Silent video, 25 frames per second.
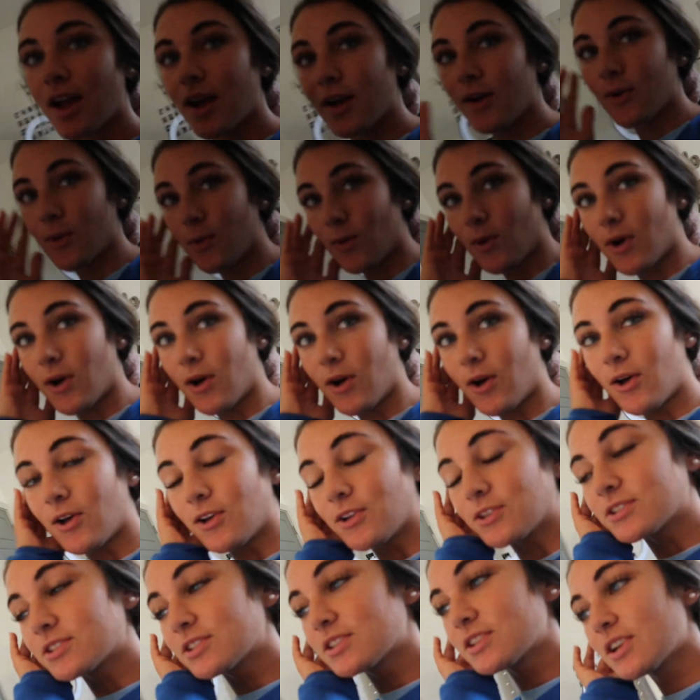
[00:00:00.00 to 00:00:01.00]
Oh,
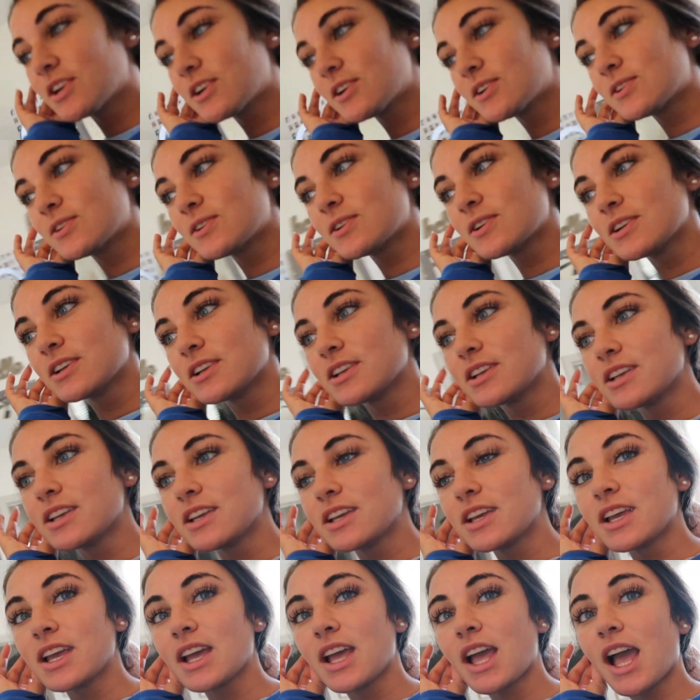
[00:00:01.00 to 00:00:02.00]
also,
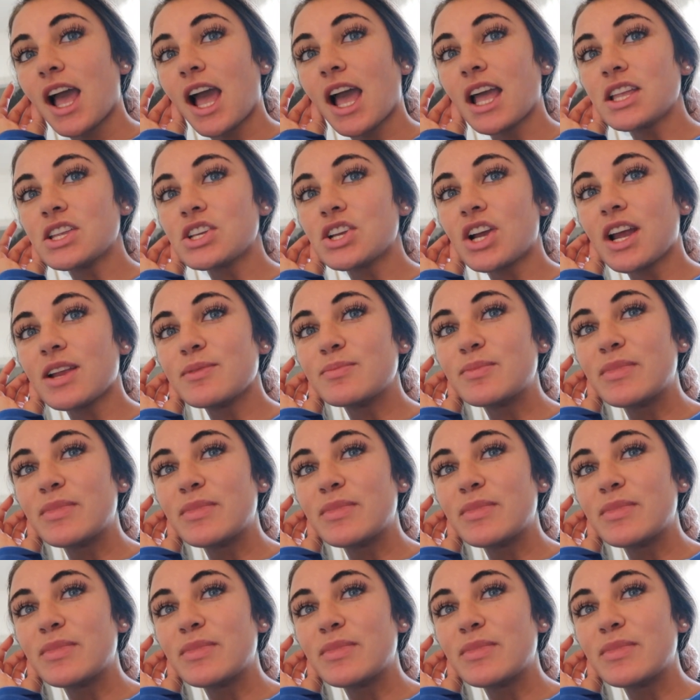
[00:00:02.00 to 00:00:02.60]
I tried